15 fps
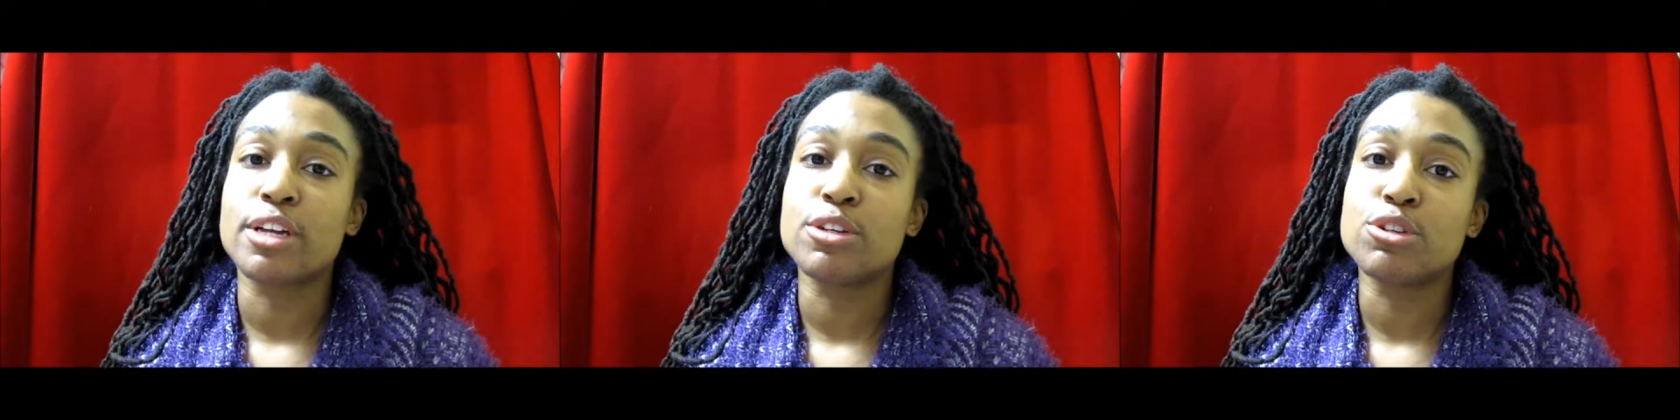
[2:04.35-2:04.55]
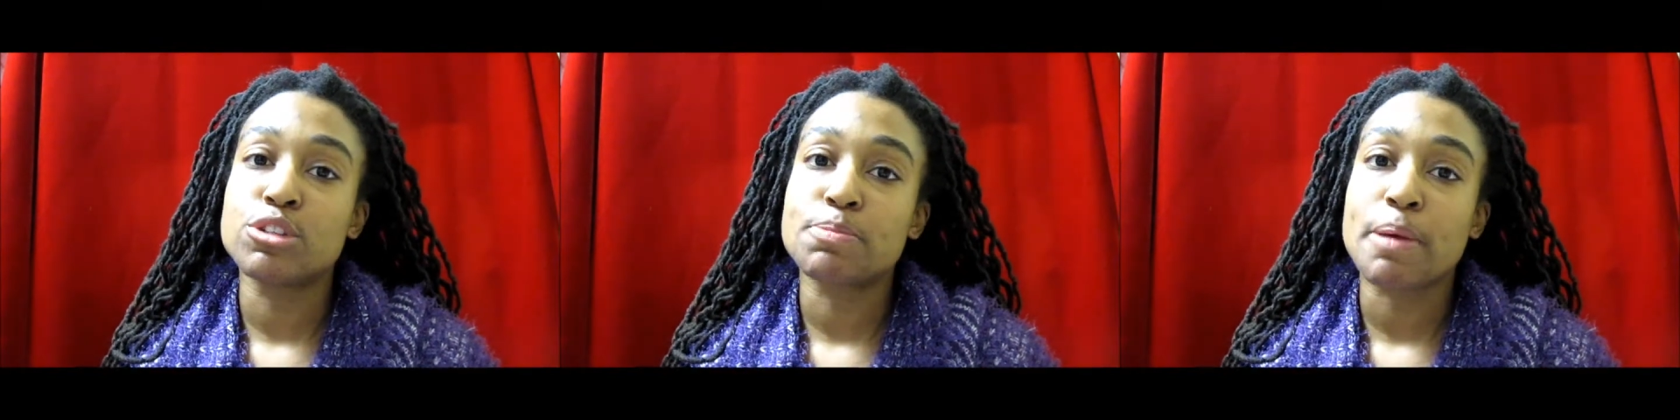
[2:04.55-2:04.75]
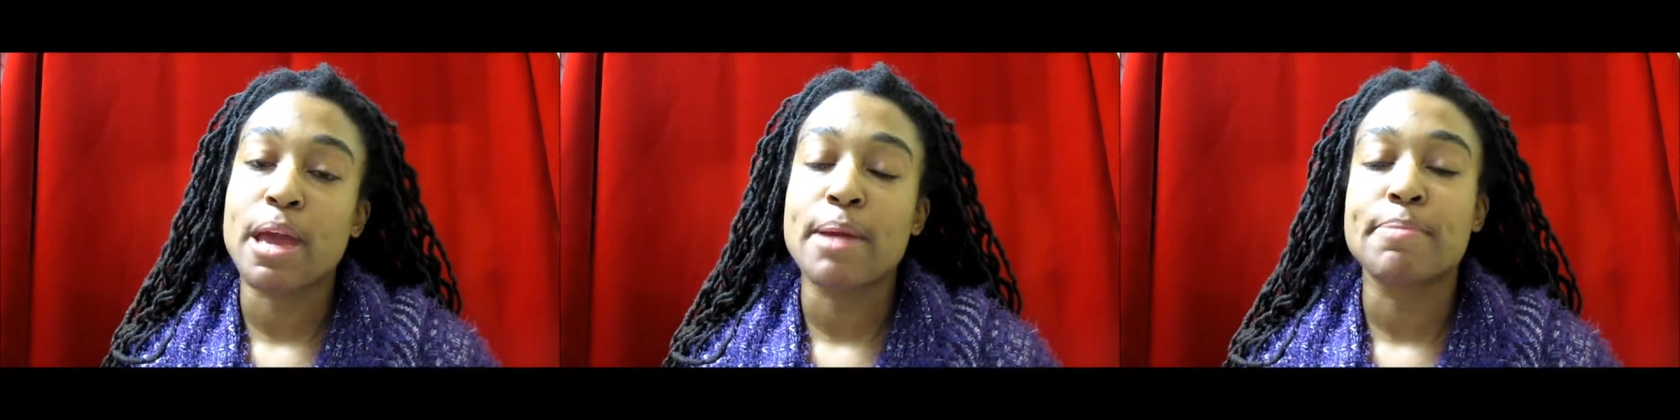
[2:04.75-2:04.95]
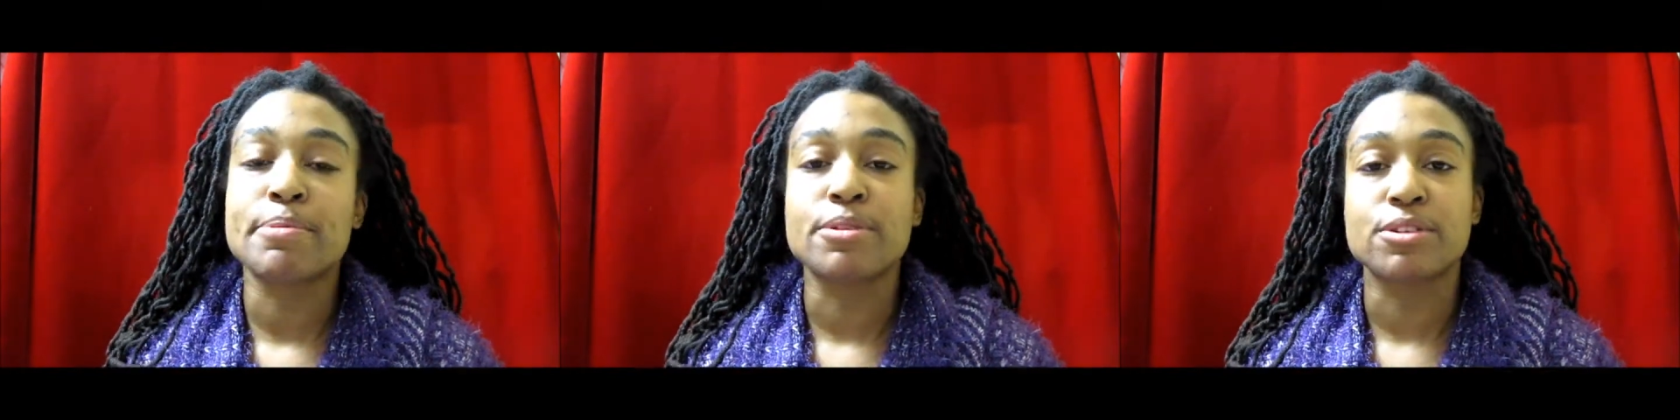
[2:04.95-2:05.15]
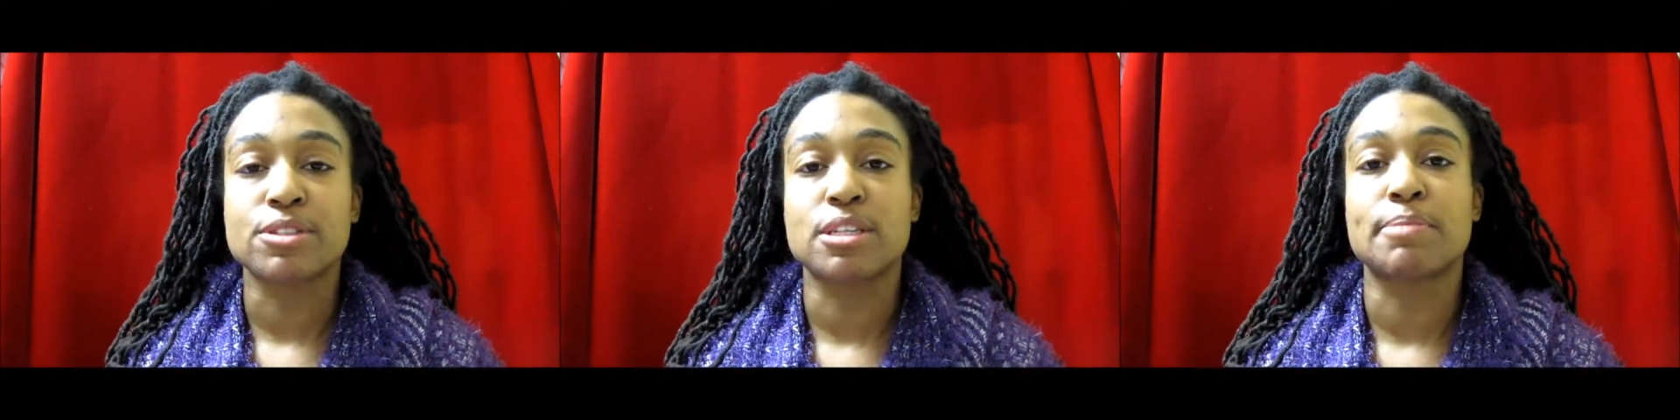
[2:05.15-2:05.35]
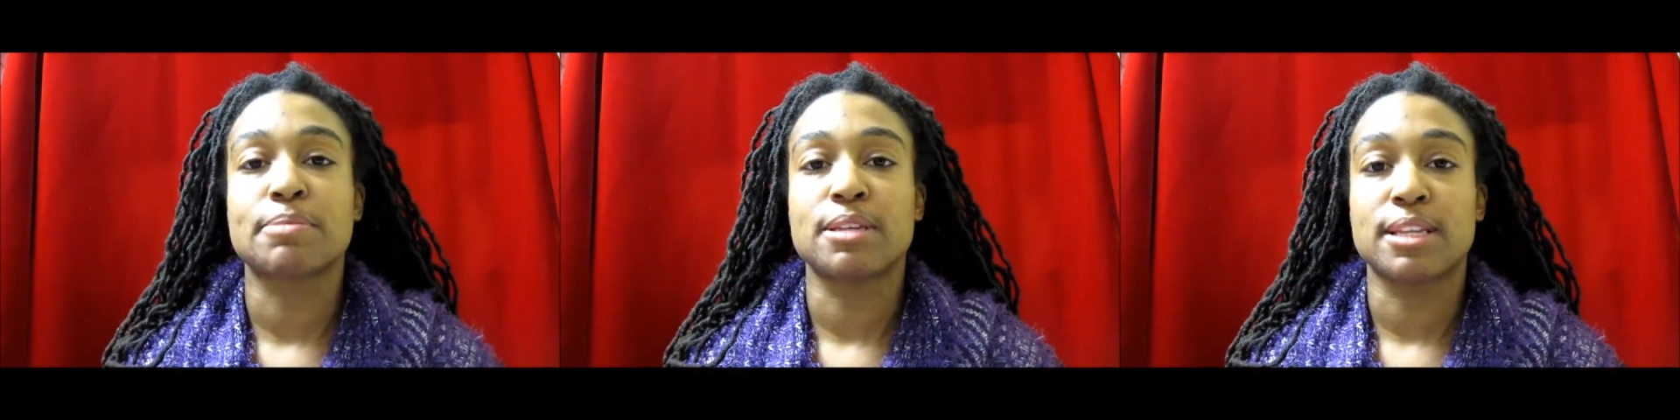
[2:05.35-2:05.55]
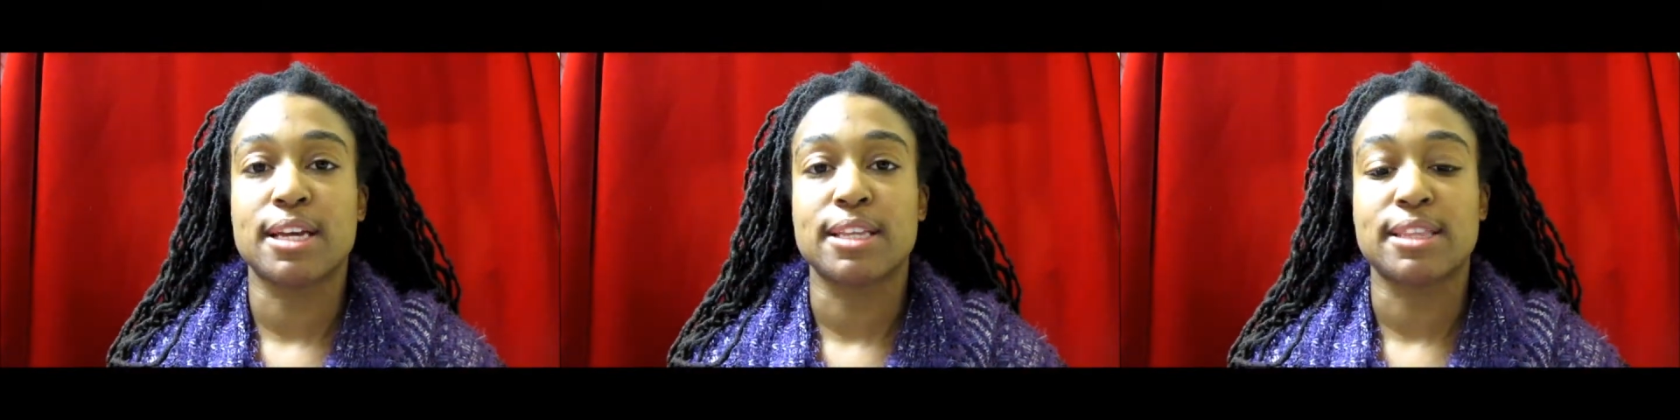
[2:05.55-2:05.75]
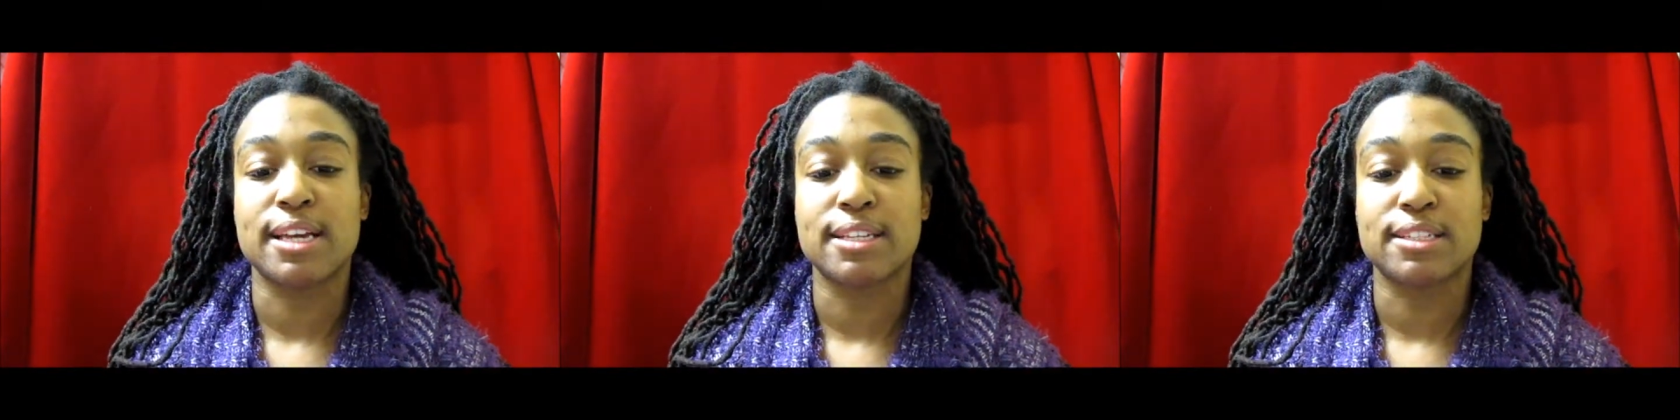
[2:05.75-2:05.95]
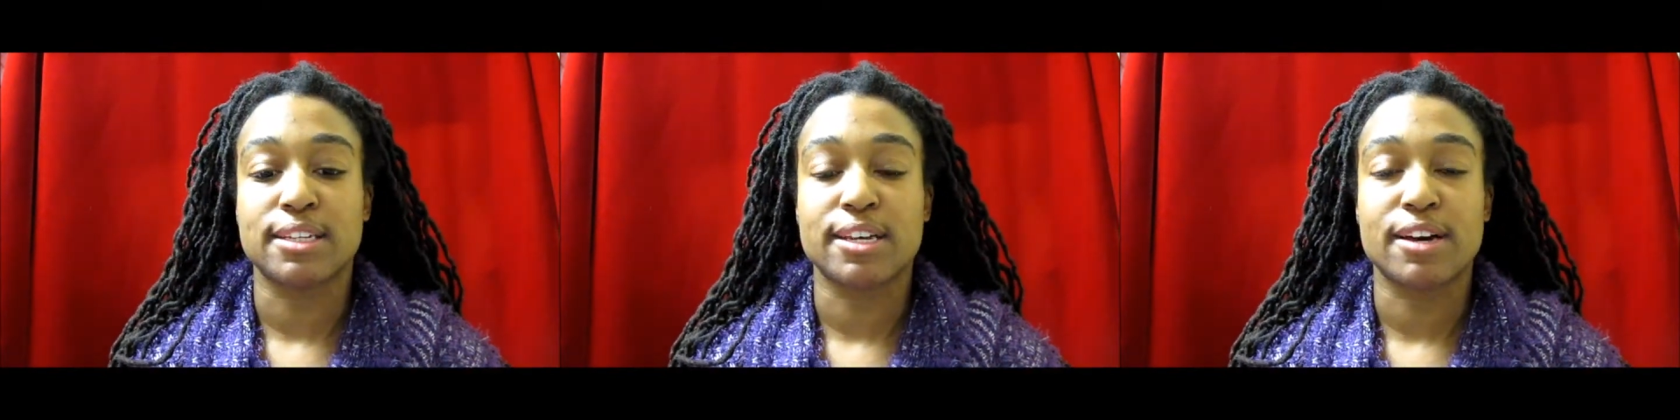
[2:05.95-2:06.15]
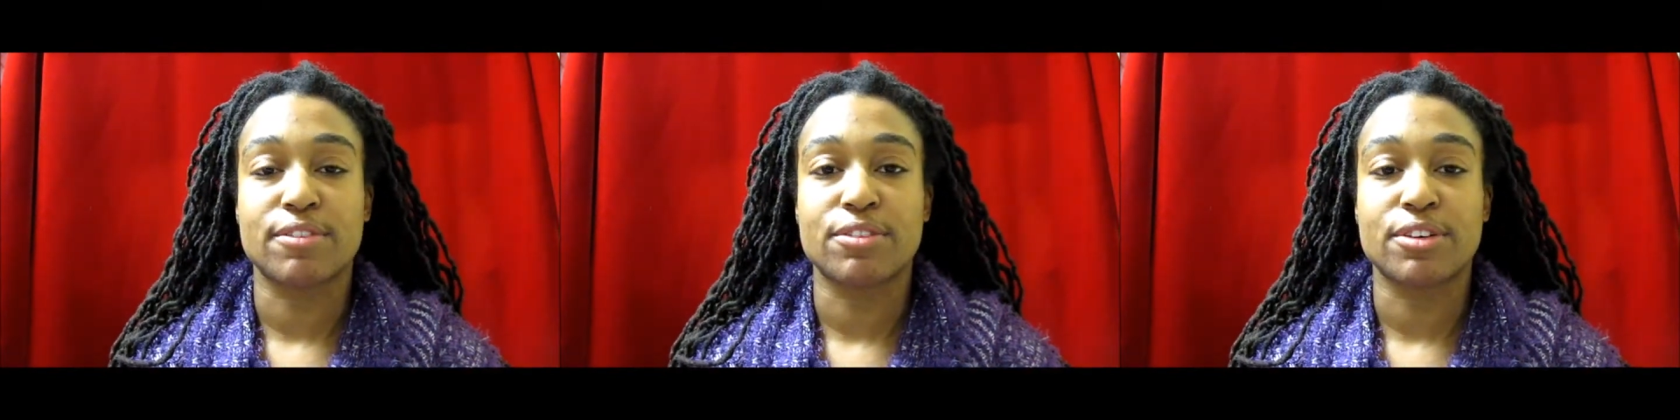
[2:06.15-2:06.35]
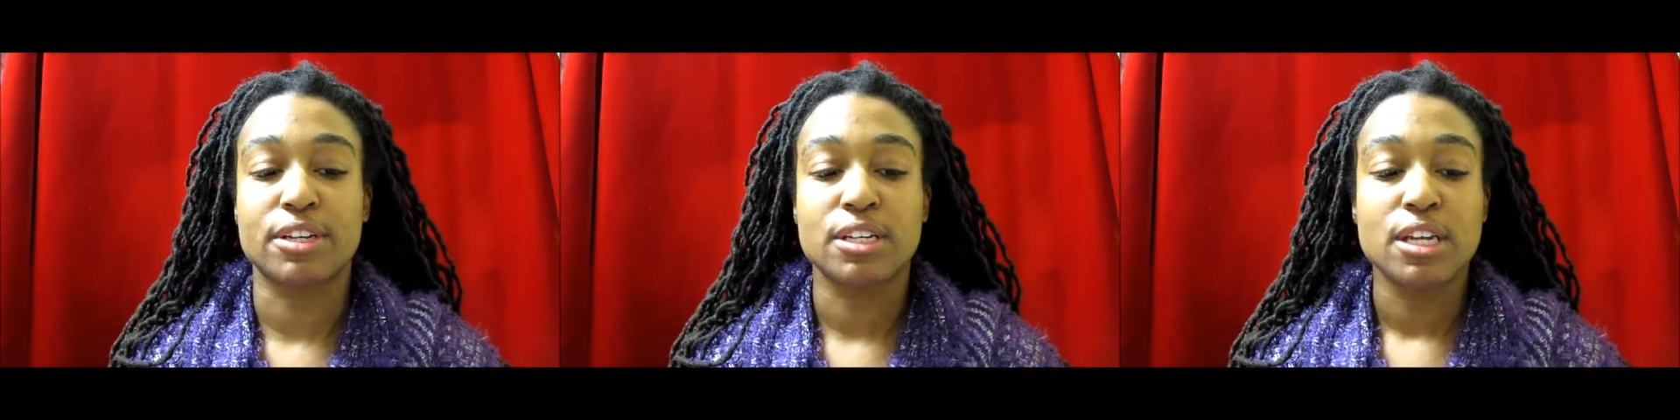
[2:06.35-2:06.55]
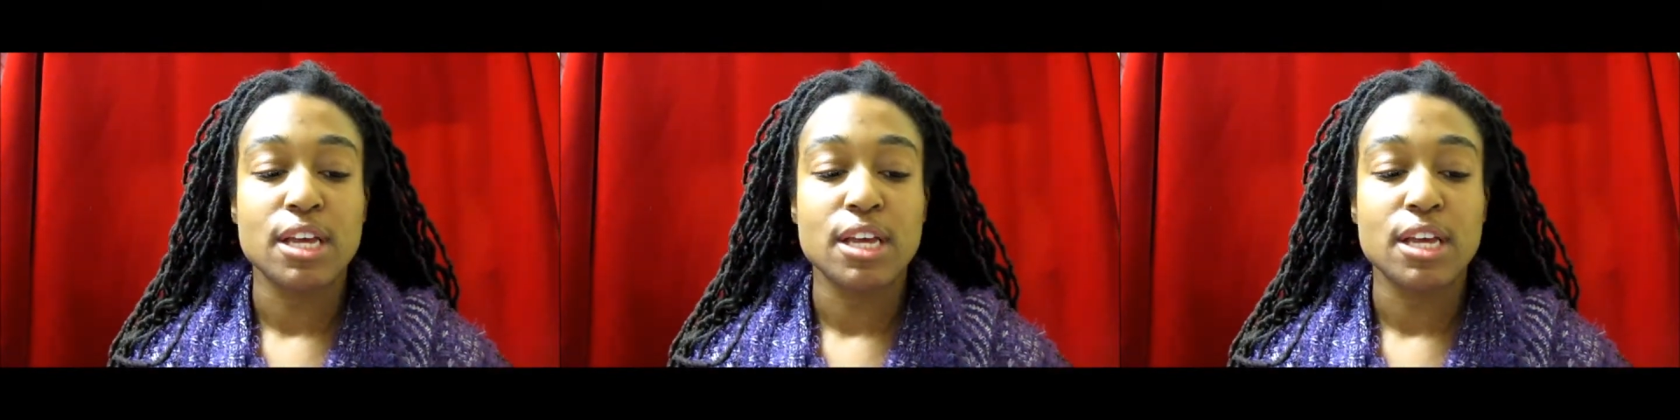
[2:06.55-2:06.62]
newspaper or something like that to cover it.